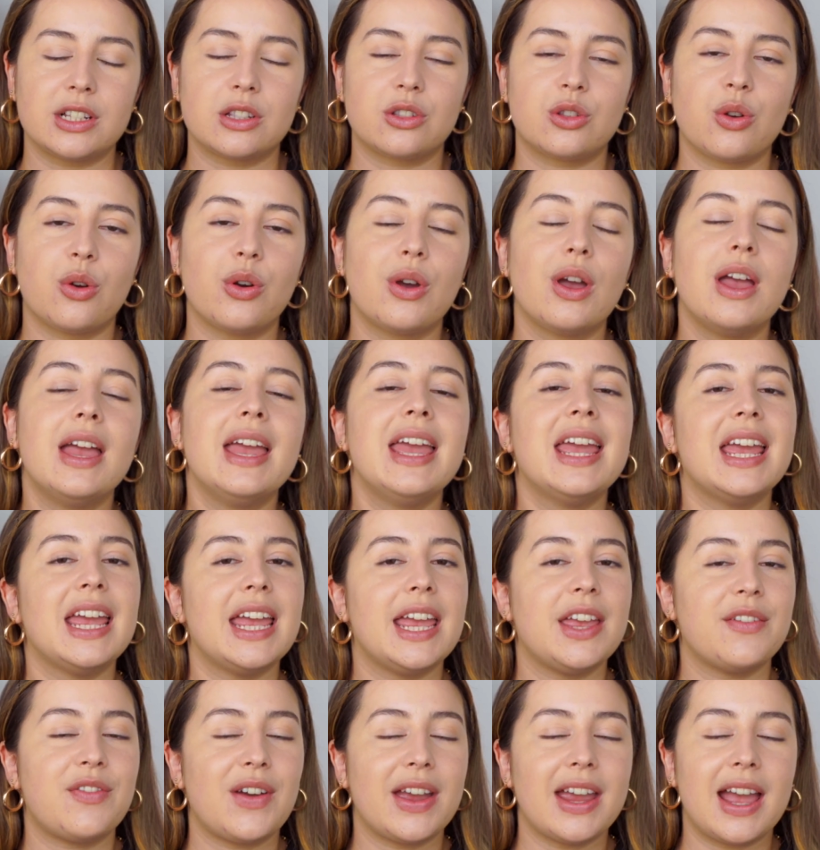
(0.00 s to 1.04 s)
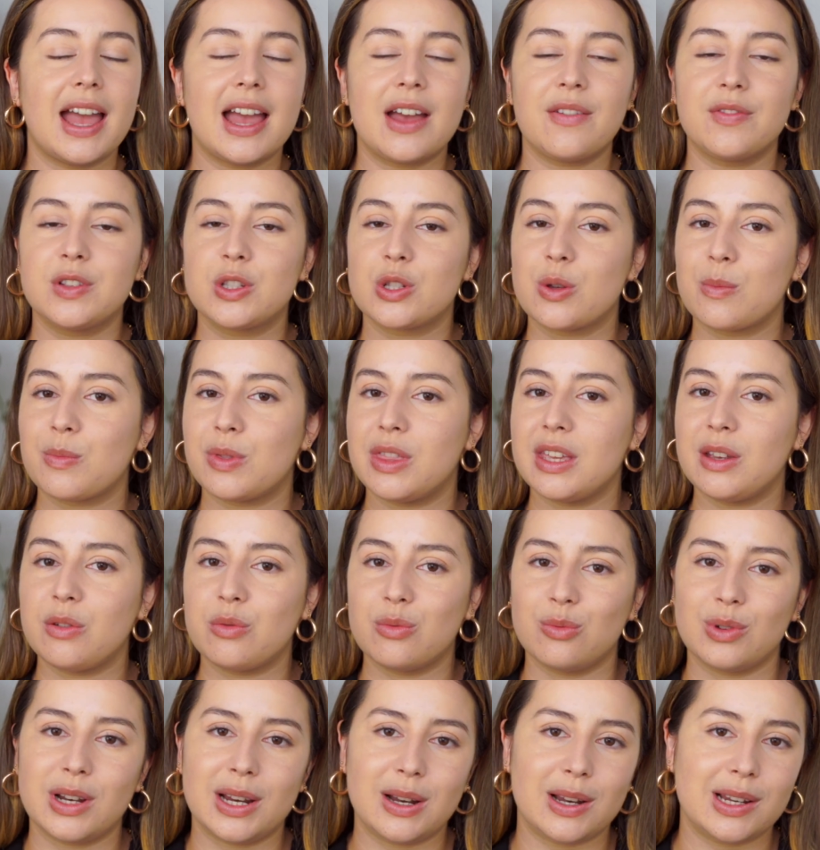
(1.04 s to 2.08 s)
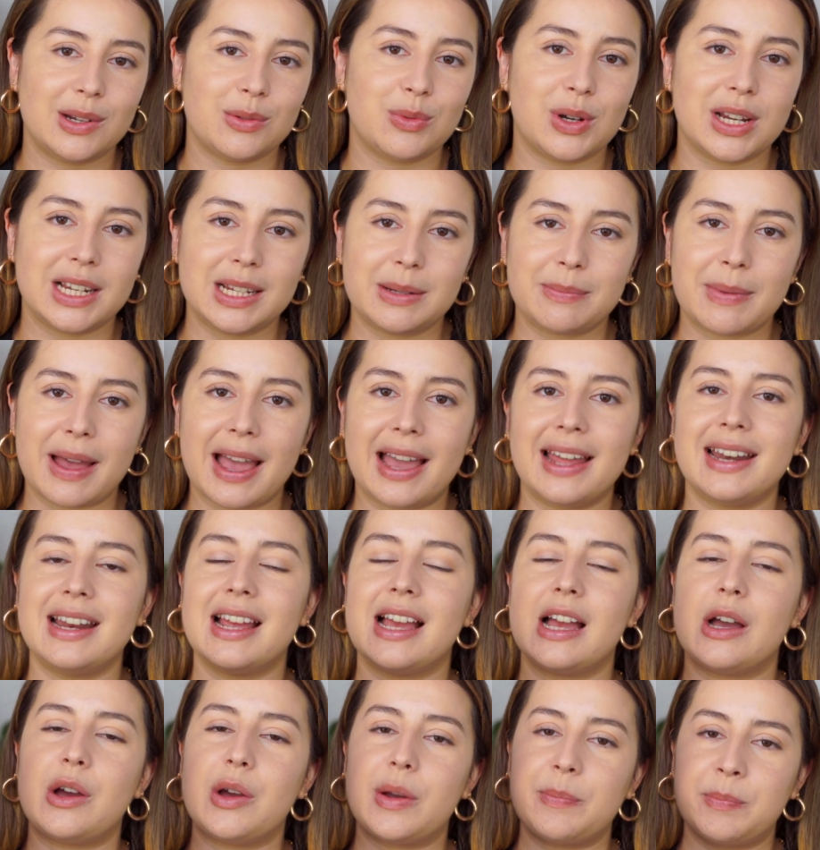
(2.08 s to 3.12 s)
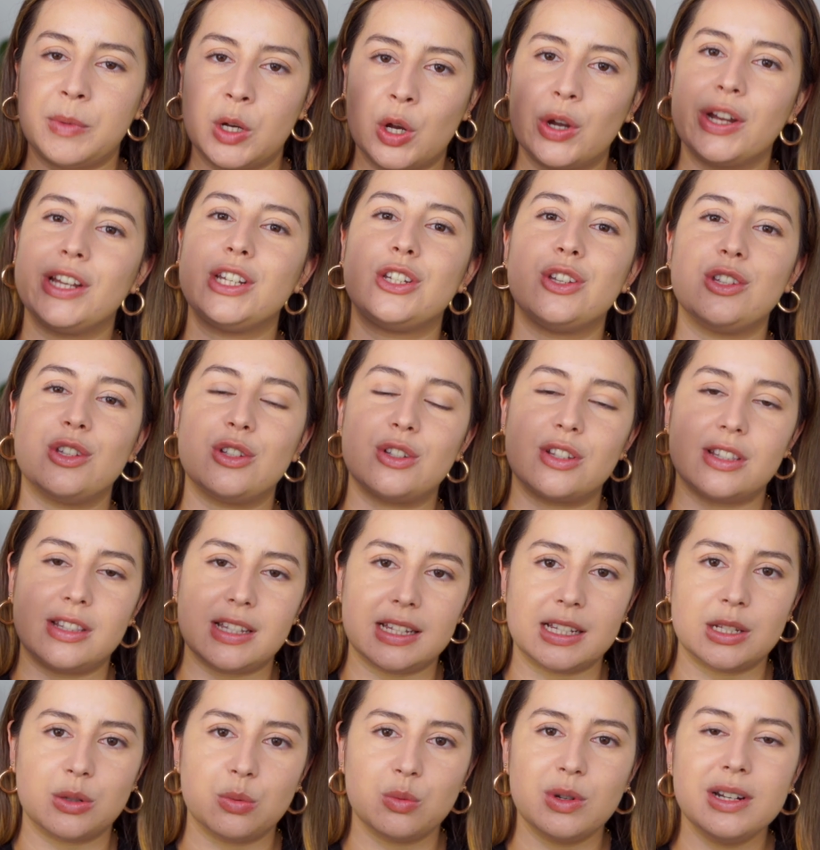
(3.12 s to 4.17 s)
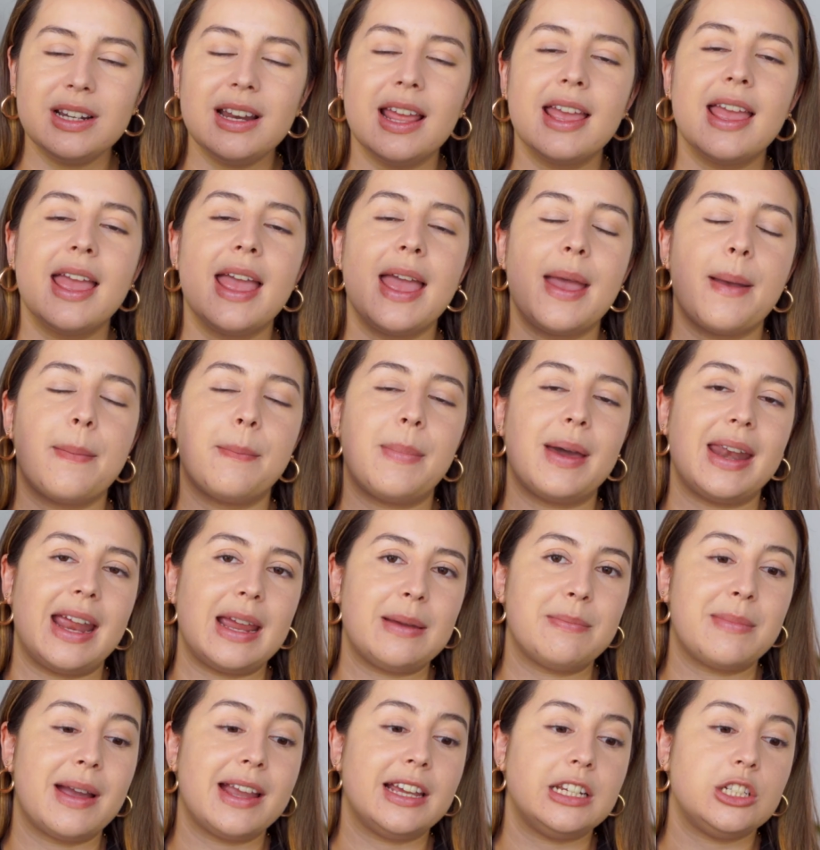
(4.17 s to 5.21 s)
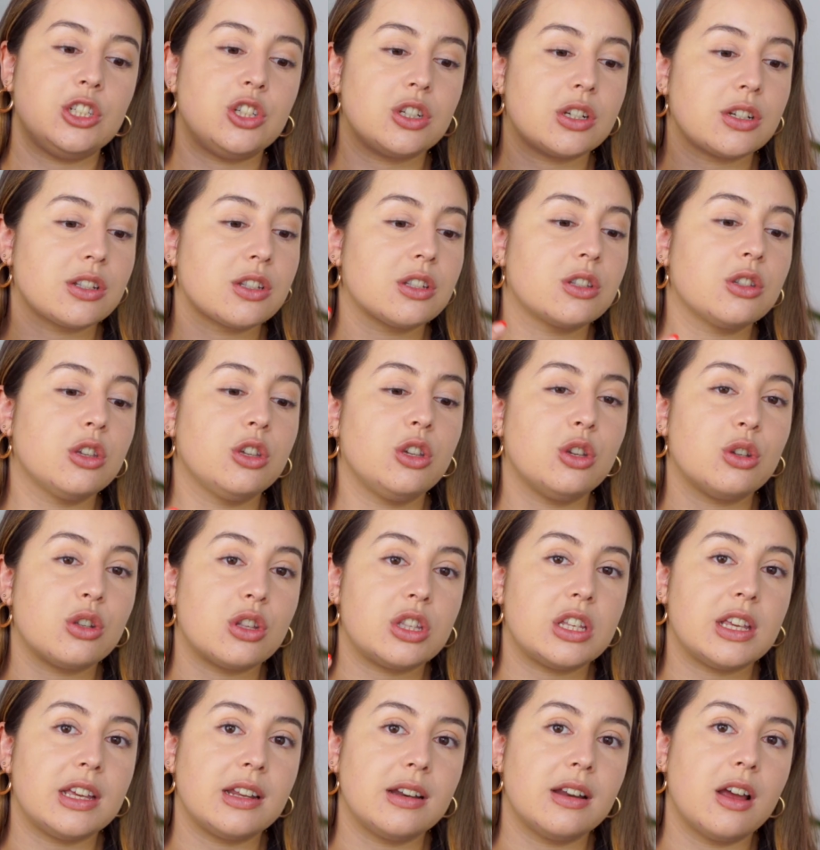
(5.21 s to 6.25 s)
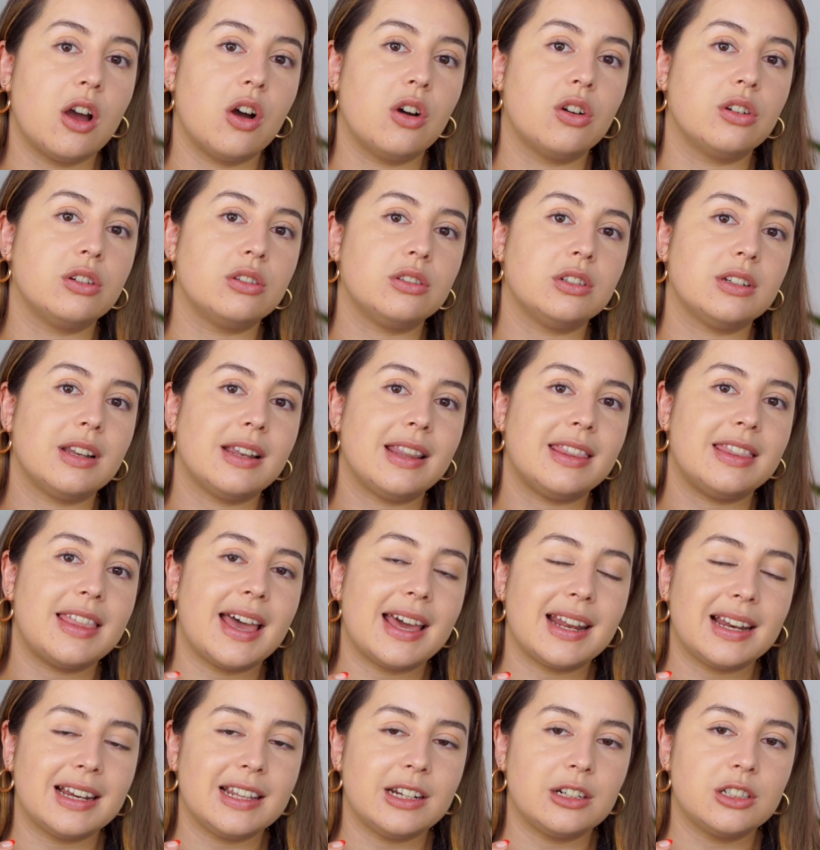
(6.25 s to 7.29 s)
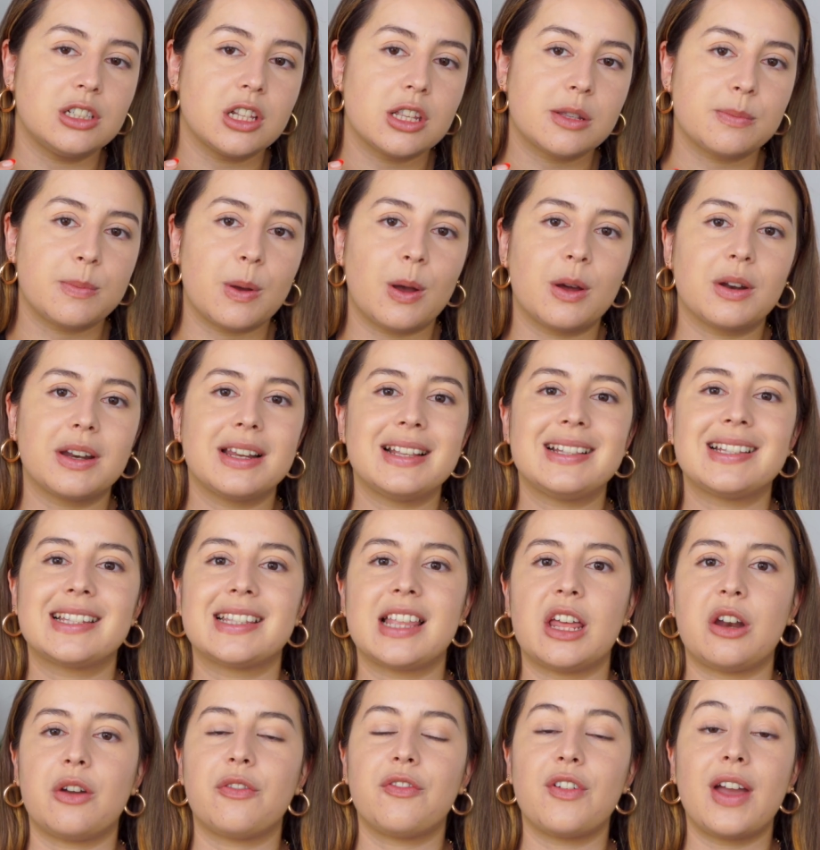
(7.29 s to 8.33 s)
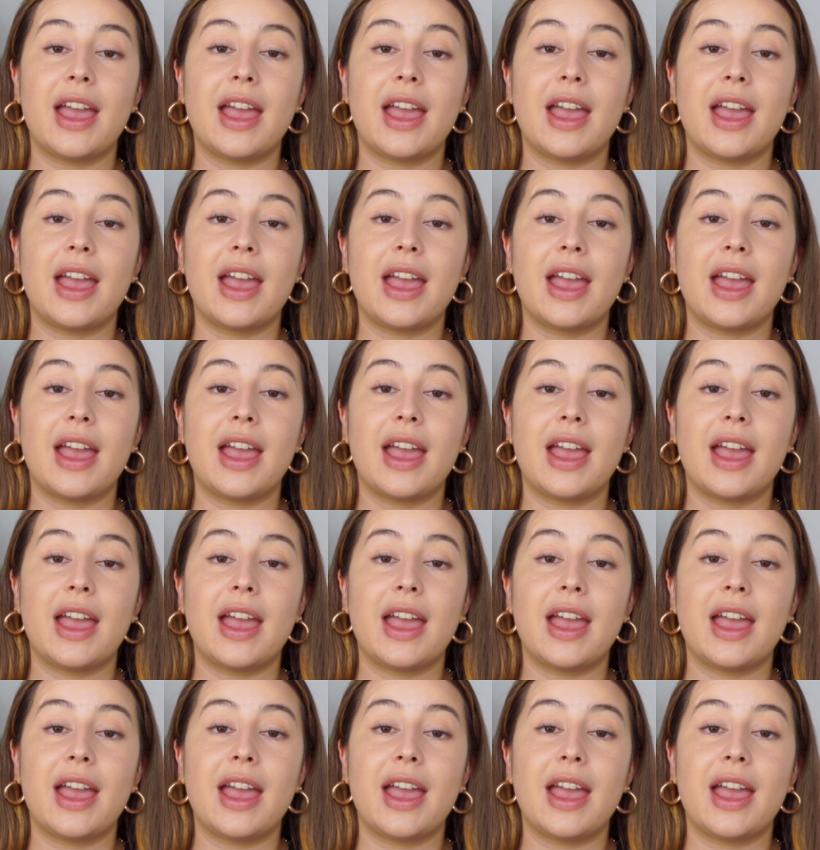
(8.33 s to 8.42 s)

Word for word: So if I have something really, really bad, I'm going to use this one but I might just use it on that little spot instead of